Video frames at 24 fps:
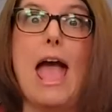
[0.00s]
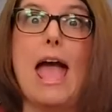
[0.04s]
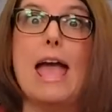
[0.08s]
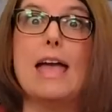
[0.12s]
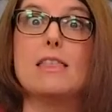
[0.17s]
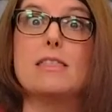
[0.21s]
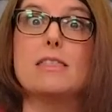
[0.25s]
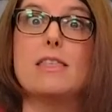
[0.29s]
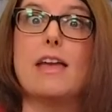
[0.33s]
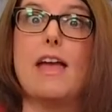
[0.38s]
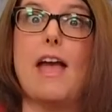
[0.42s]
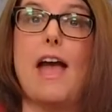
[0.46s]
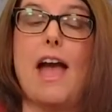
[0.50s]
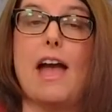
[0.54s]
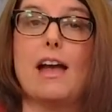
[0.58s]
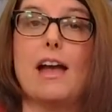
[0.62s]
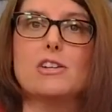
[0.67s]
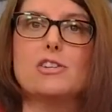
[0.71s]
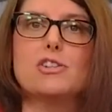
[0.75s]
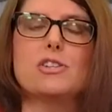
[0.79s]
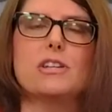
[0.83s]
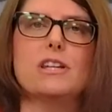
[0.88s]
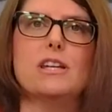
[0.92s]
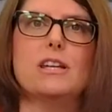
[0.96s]
and they
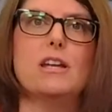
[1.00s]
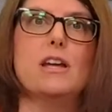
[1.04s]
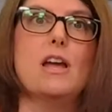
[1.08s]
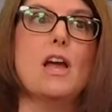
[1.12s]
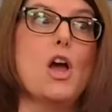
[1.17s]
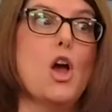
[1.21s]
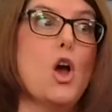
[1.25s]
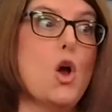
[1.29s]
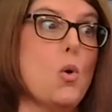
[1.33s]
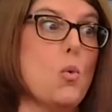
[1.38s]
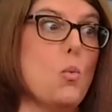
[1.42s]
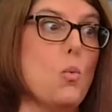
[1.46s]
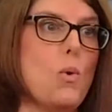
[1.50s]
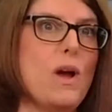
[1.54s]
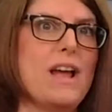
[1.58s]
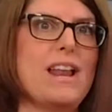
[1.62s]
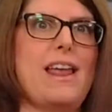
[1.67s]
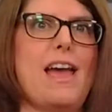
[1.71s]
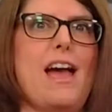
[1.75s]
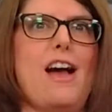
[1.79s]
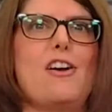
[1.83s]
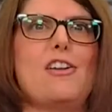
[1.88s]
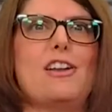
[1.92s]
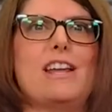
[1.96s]
actually
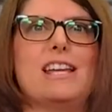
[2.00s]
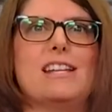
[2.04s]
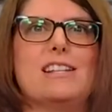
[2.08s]
went out